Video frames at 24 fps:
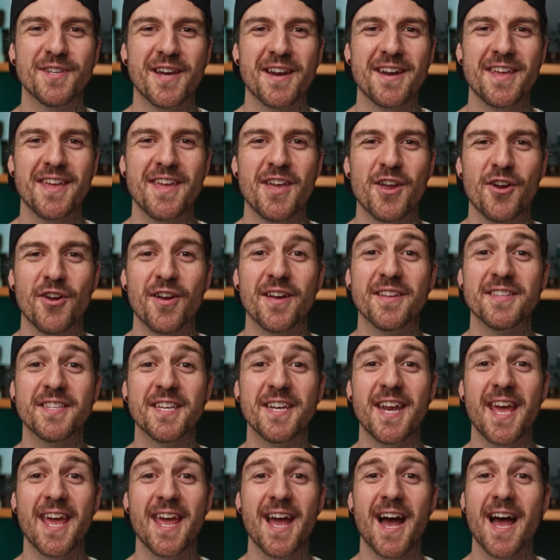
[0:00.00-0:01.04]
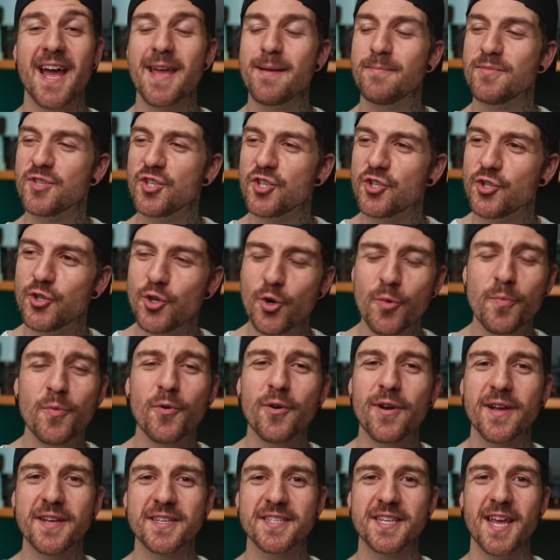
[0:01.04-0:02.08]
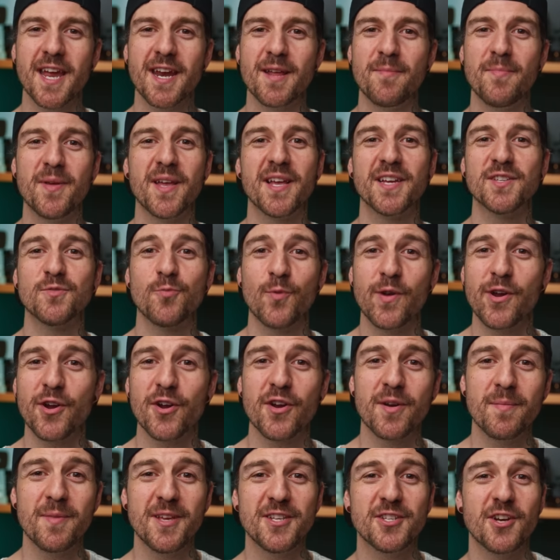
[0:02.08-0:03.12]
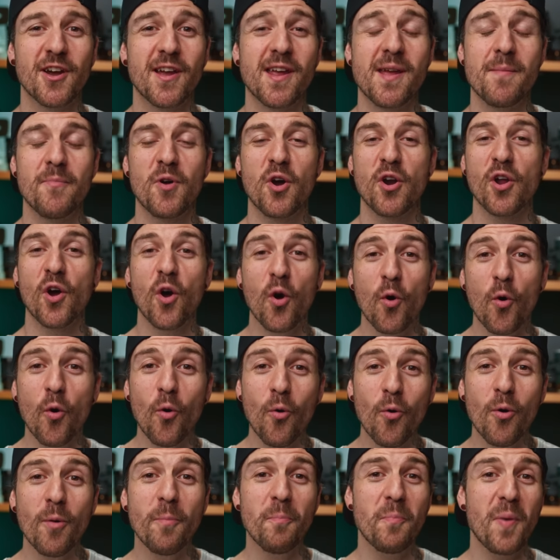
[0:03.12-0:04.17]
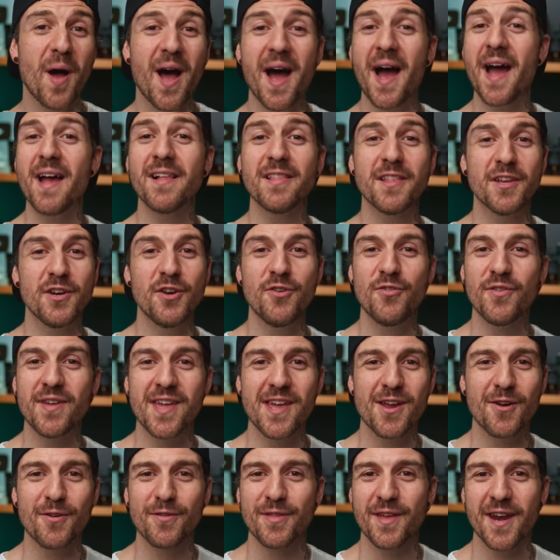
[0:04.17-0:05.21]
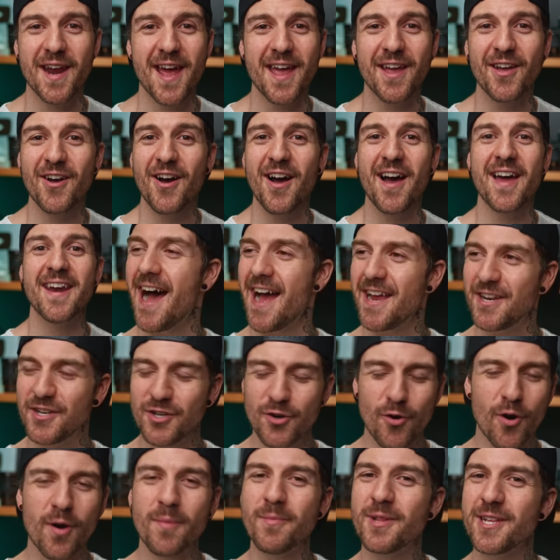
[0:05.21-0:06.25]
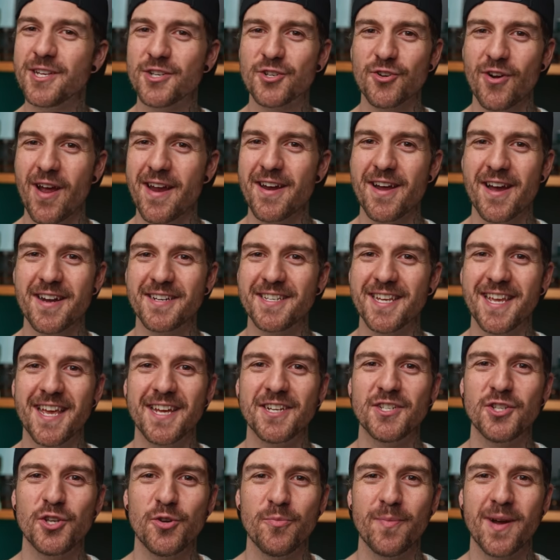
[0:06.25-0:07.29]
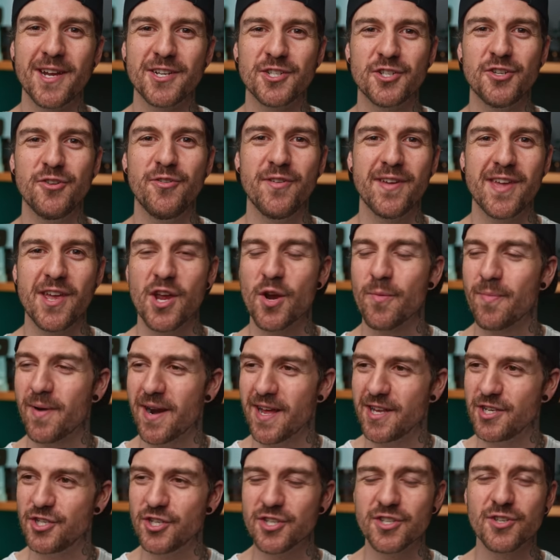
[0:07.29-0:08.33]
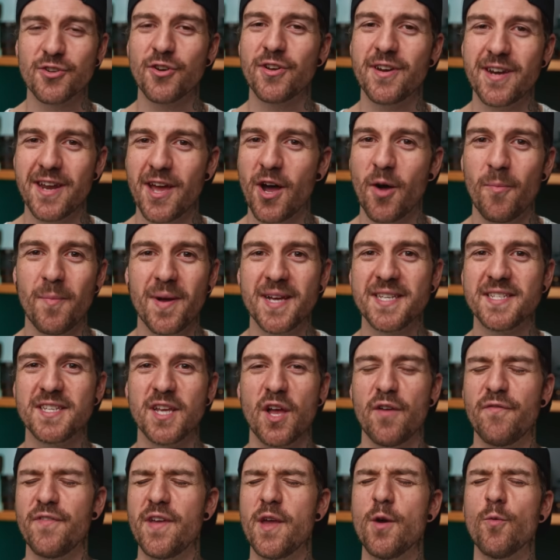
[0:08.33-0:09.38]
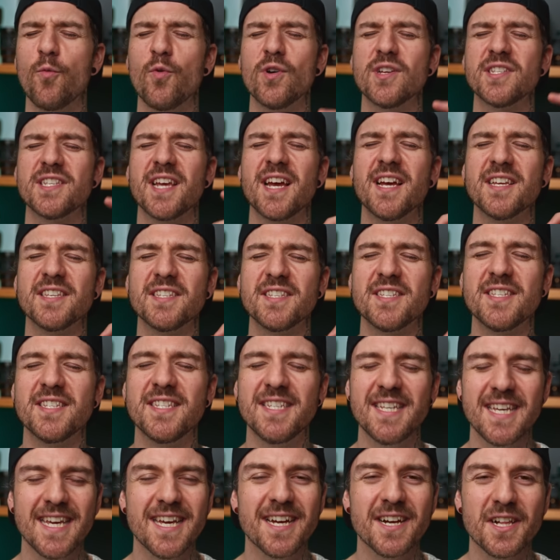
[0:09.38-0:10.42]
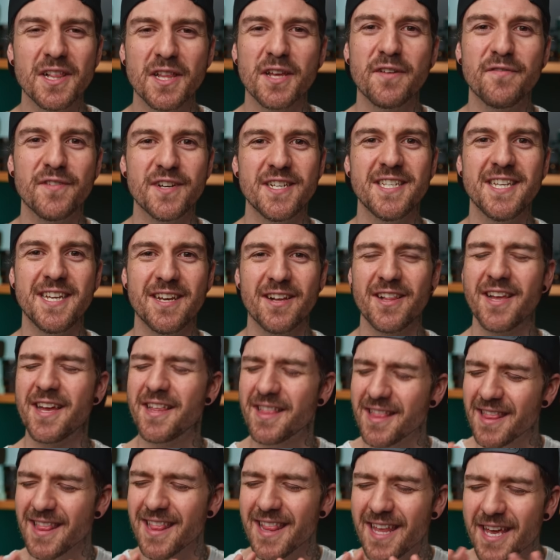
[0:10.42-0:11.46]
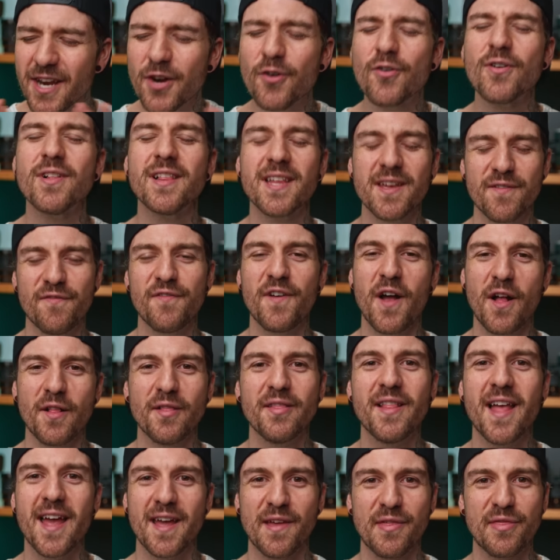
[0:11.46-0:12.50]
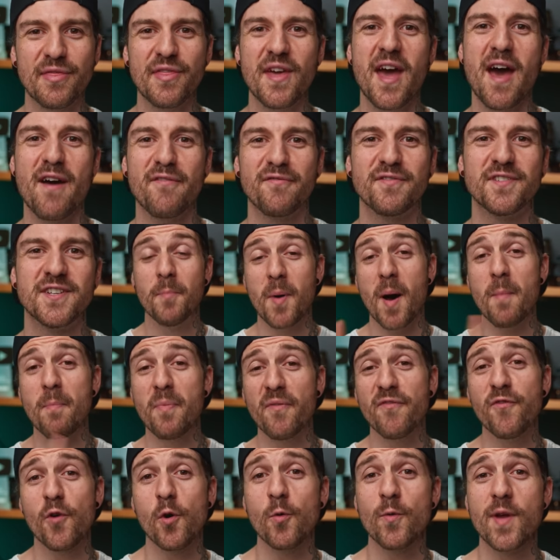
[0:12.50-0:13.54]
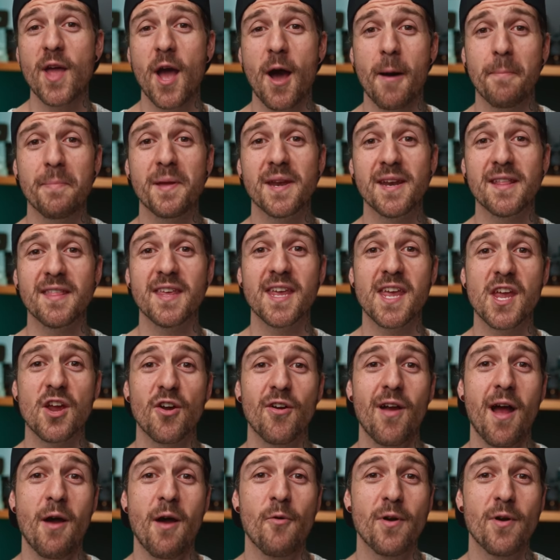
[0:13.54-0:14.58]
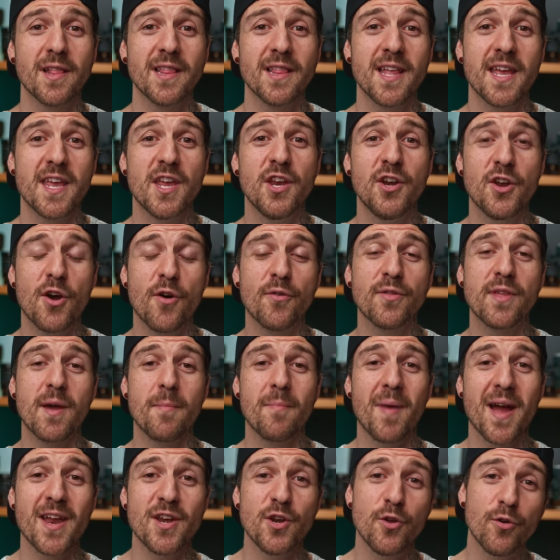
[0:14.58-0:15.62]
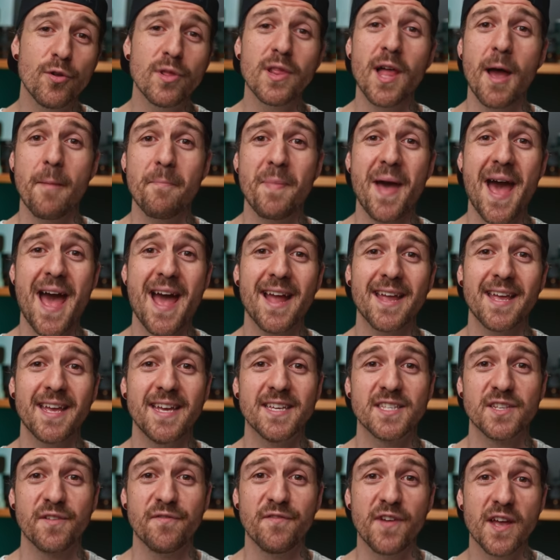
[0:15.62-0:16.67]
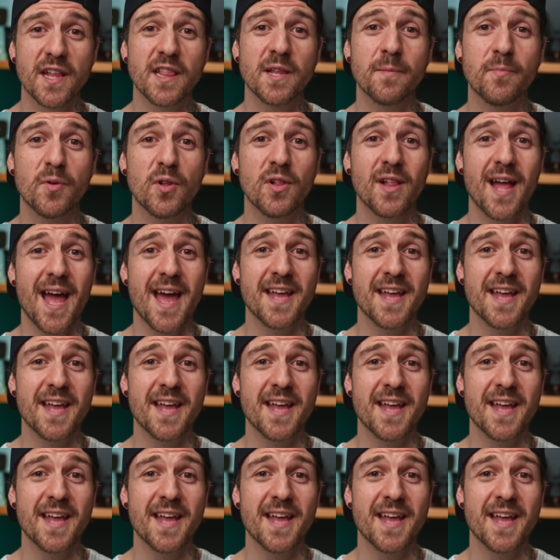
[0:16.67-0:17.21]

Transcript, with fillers: Donna here, and today I am super excited because we are going to be talking about a whole pile of new gear that I got. I normally try not to get too much new gear, but I just couldn't help myself. It was a steal of a deal. It literally felt like theft. But before we hop into the gear, I want to let you know that my new LUT pack is available